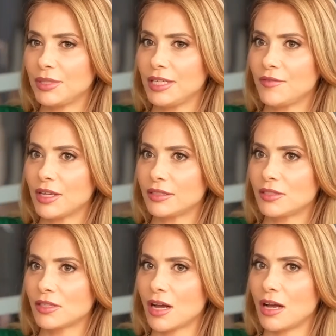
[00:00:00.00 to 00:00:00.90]
believe
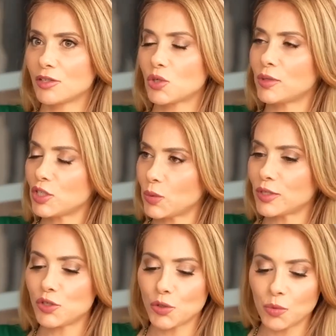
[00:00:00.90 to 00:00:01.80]
that
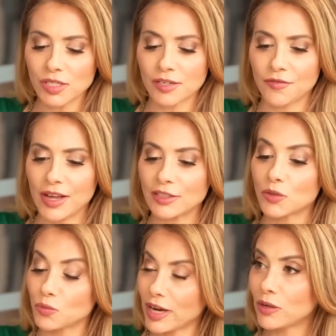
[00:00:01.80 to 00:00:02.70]
2022 was in
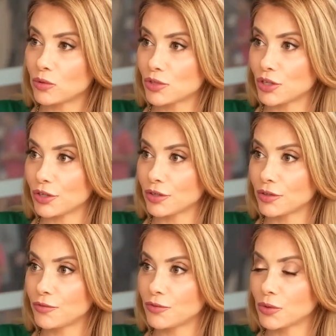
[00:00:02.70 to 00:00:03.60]
fact a record
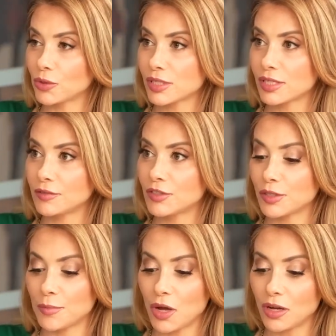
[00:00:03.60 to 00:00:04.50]
year for
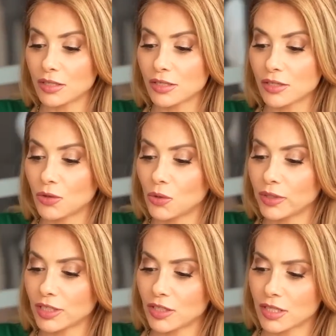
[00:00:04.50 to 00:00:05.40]
silver demand,
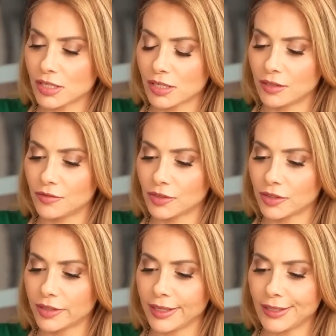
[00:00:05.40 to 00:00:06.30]
according to the
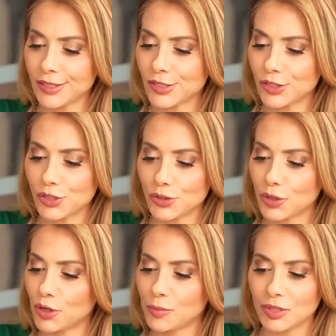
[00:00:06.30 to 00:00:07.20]
Silver
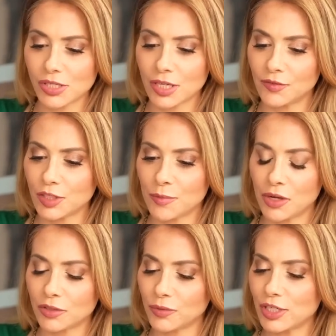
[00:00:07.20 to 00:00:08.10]
Institute. Global silver
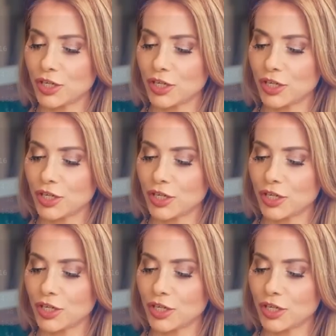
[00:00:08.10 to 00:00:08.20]
demand